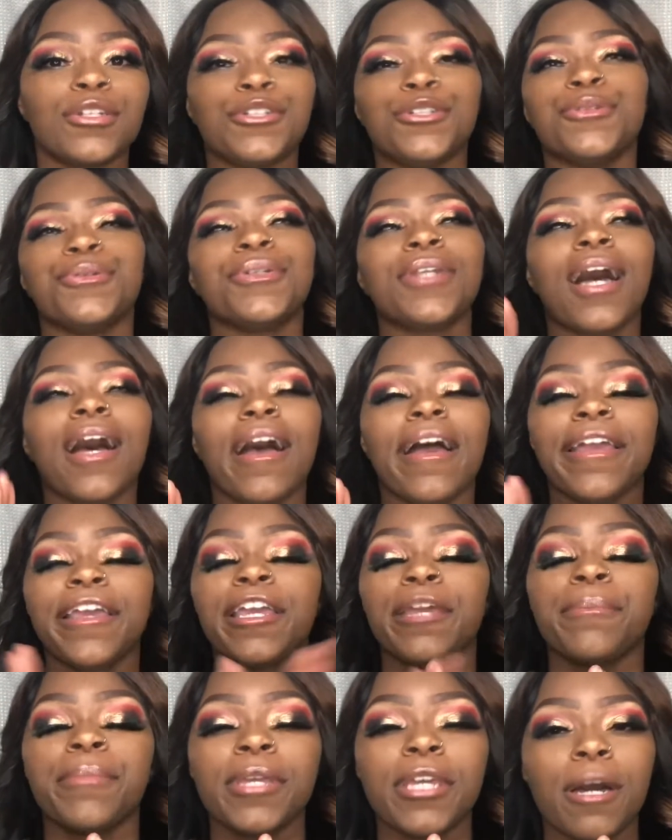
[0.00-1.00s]
Do not
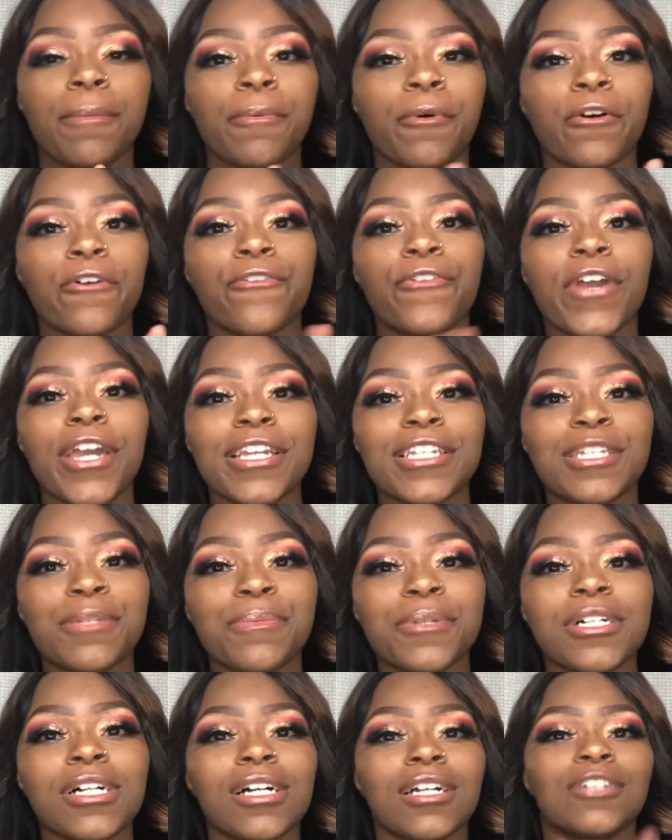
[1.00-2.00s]
hit me up on
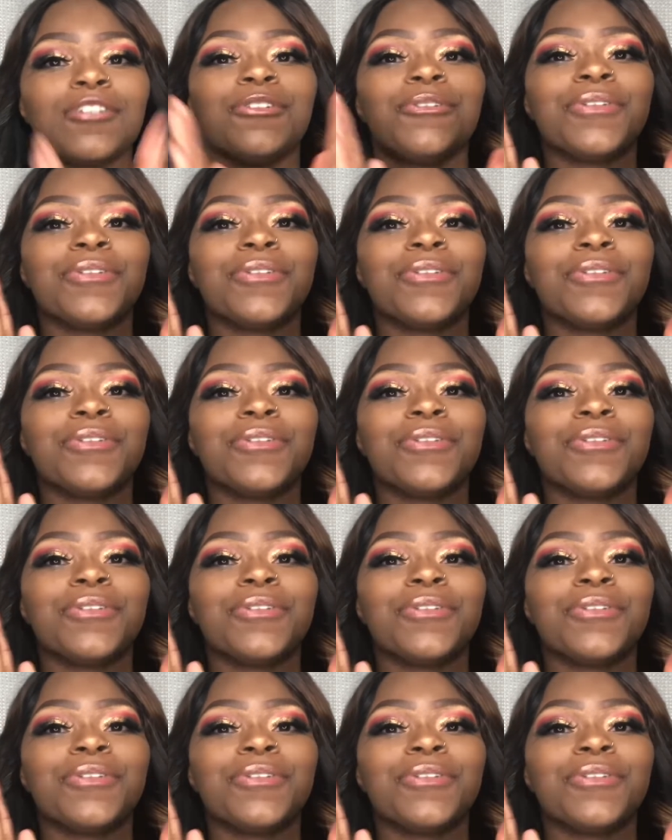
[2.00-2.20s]
Facebook.